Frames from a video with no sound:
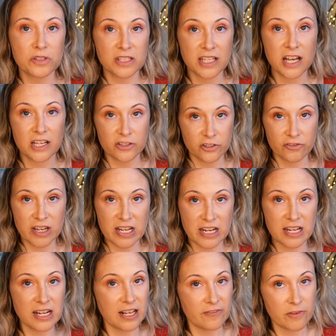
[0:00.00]

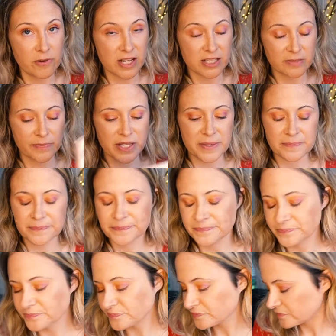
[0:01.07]
underrated if you ask me.
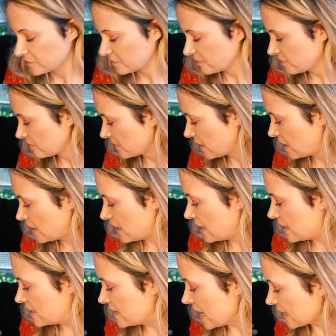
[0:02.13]

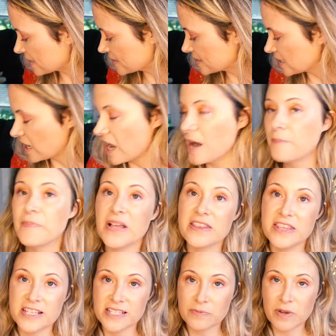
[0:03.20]
Next up,
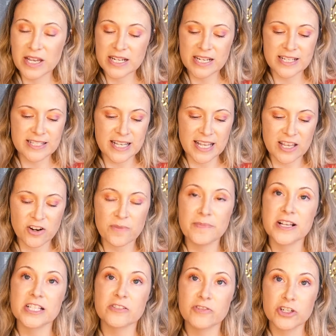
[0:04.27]
this one is a hit or
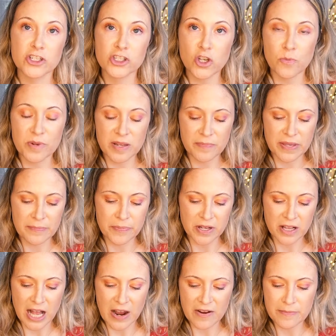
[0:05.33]
miss for so many
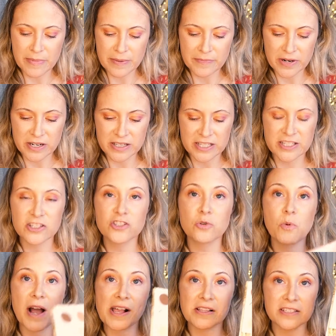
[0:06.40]
people. I remember, this is the
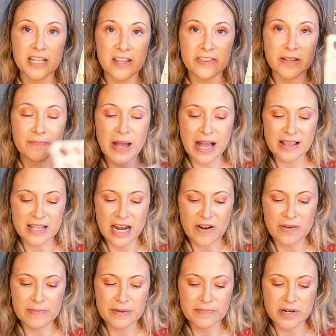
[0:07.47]
Wild Nothing palette. I
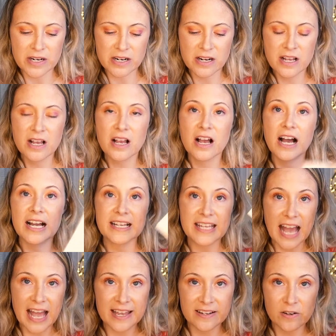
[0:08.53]
remember,
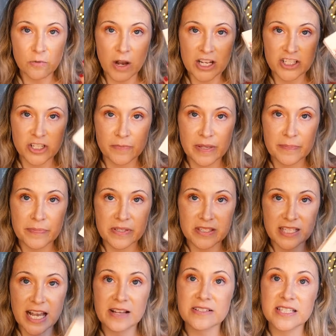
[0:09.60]
again, watching people's
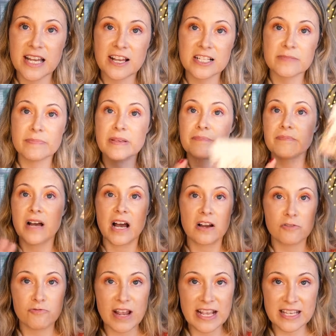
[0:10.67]
countdowns,
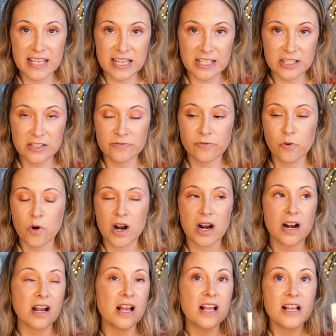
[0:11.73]
rankings for